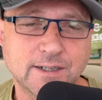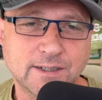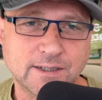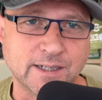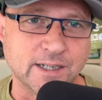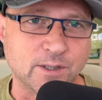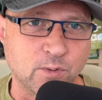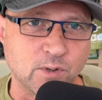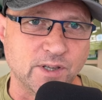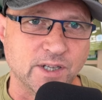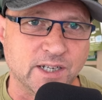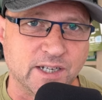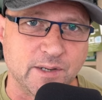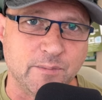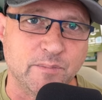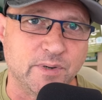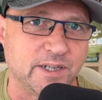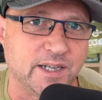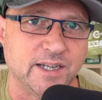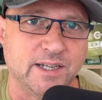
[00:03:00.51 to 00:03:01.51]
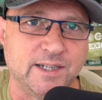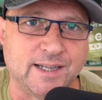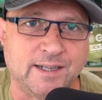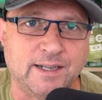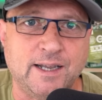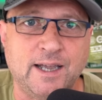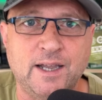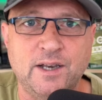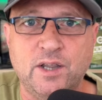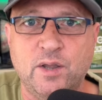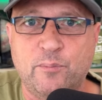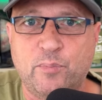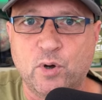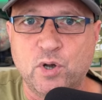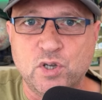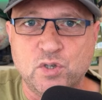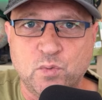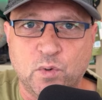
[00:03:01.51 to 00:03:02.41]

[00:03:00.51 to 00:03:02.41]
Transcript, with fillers: like what the Green Brigade and the boys